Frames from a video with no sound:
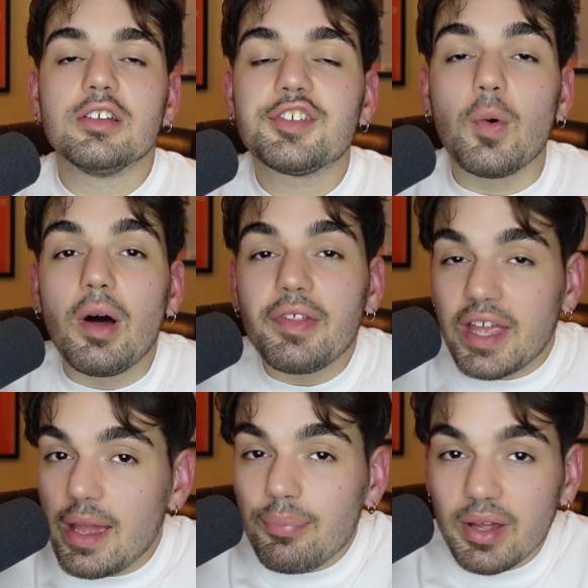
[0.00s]
so while the
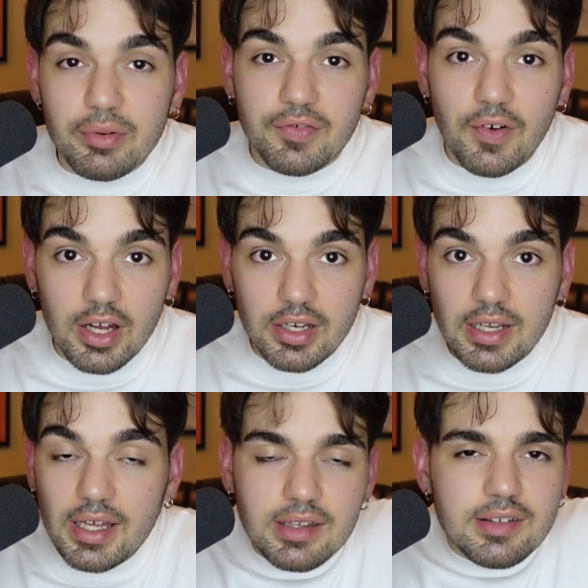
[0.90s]
gameplay was fun
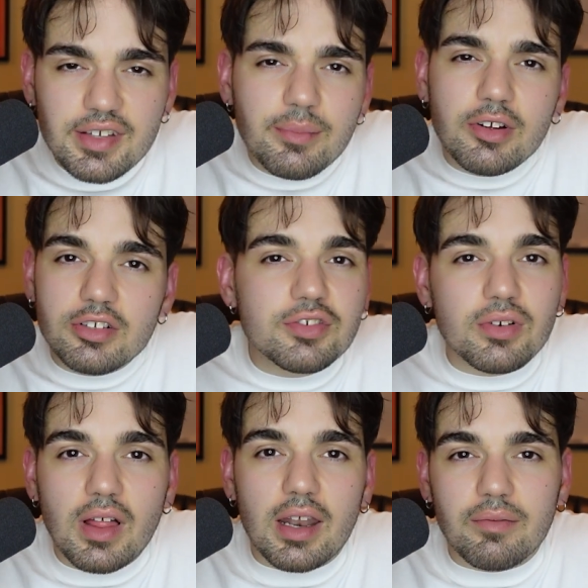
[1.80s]
and similar to a
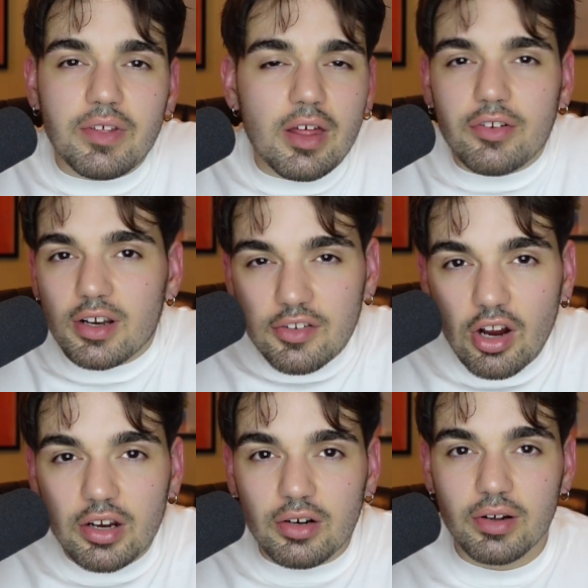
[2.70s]
lot of the other
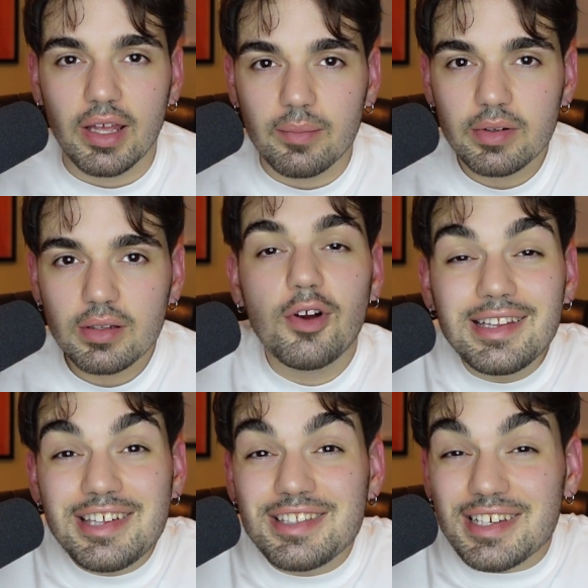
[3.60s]
Guitar Hero games, for it
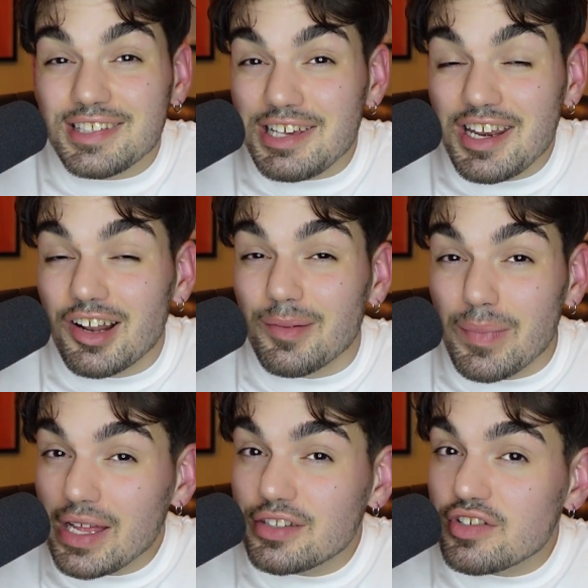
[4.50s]
to succeed on a
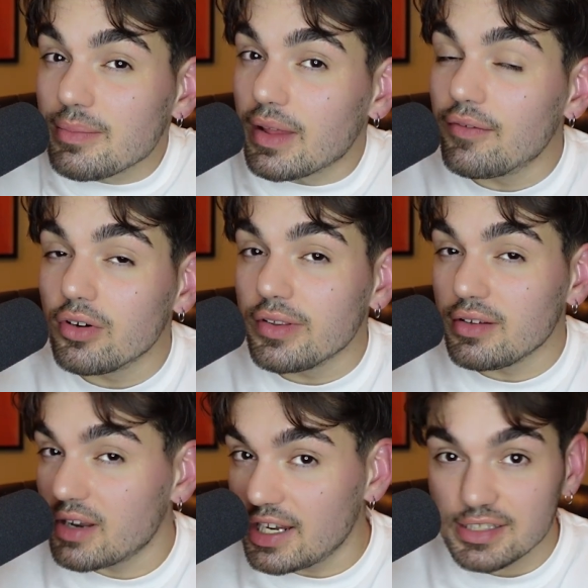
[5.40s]
mainstream level in the
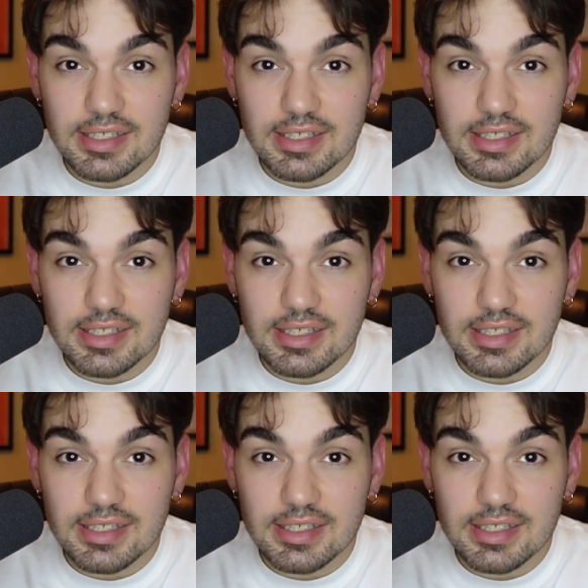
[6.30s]
United